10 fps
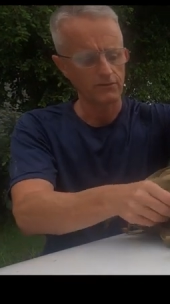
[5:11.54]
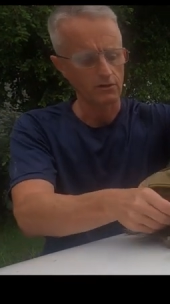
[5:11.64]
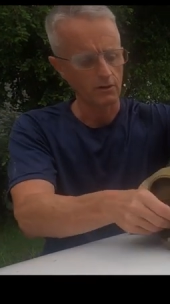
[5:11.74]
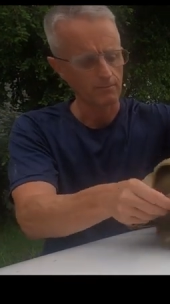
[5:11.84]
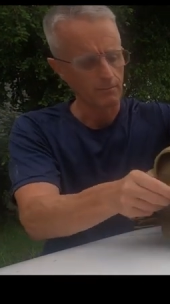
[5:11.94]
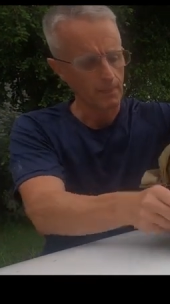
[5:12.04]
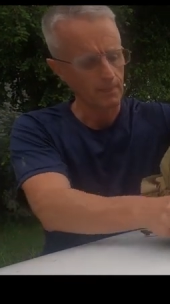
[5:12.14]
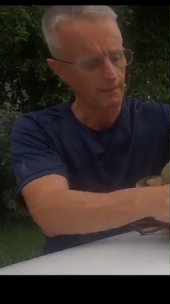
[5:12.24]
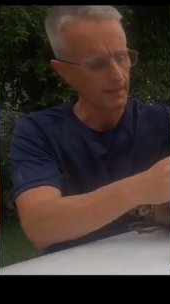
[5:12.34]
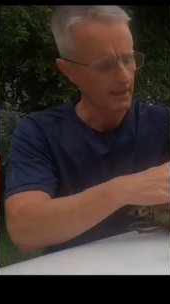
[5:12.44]
you've got
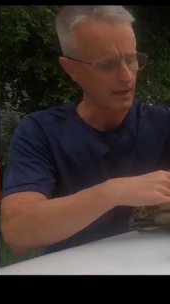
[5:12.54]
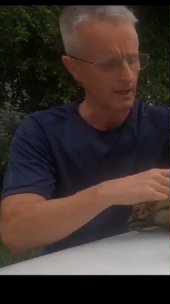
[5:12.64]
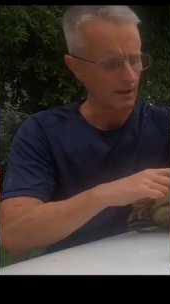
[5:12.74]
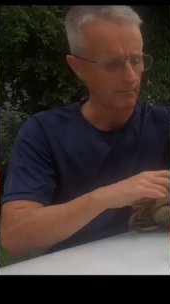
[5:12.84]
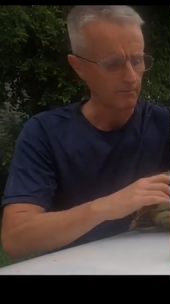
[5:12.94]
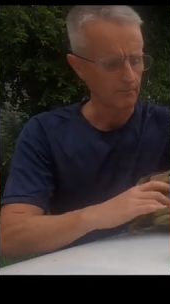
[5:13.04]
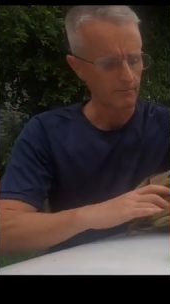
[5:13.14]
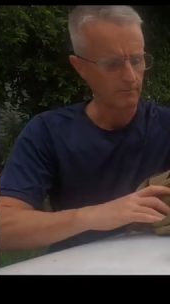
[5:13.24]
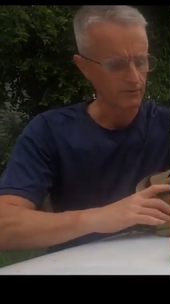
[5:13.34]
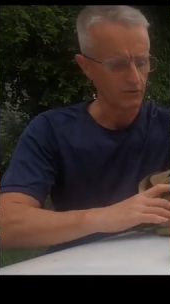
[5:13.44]
the
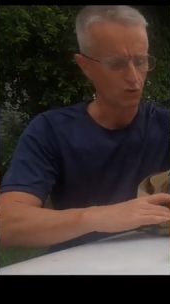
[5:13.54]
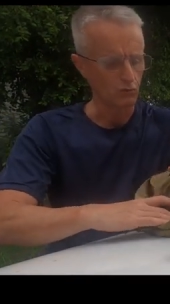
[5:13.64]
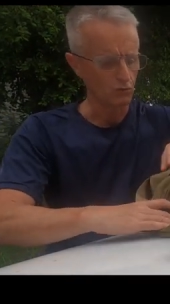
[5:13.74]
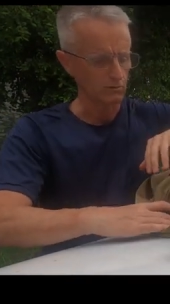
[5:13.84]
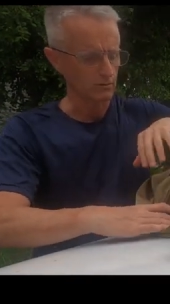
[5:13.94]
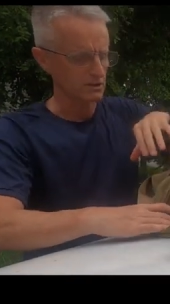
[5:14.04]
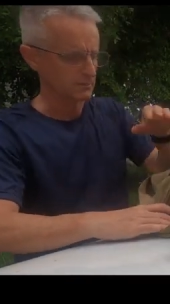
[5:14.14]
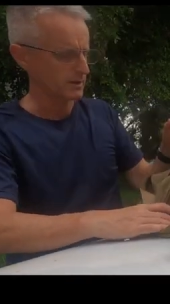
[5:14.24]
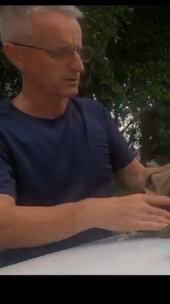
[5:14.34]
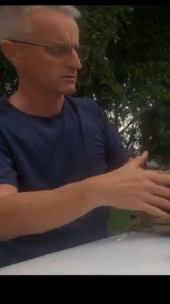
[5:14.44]
normal,
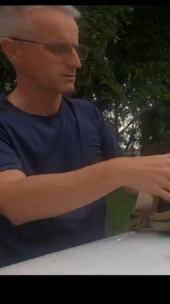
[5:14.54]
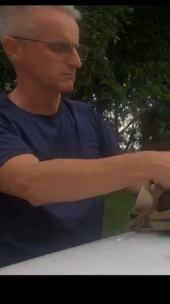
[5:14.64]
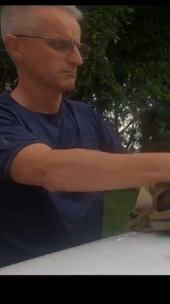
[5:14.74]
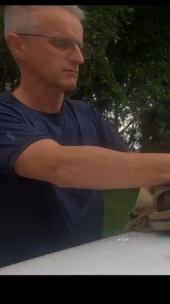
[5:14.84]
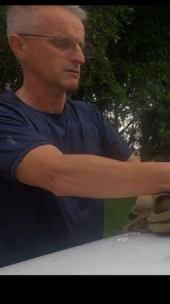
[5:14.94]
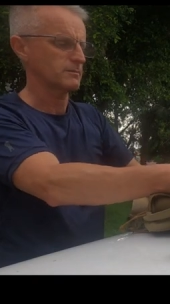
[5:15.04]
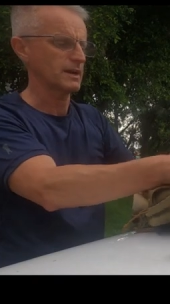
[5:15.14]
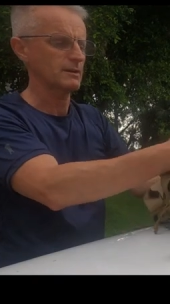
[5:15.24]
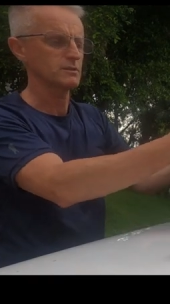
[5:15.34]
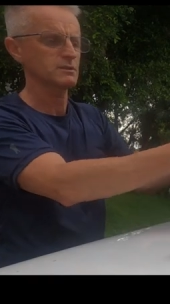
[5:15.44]
I suppose,
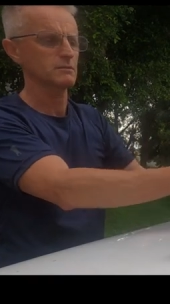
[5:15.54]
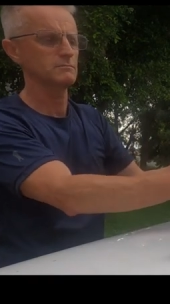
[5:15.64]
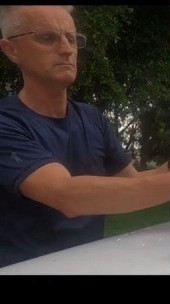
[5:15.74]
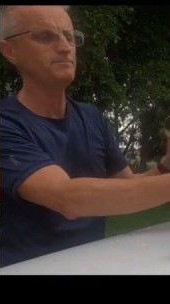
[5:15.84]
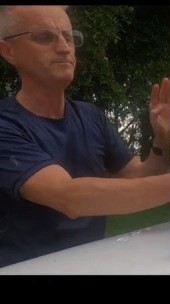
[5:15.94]
compartments.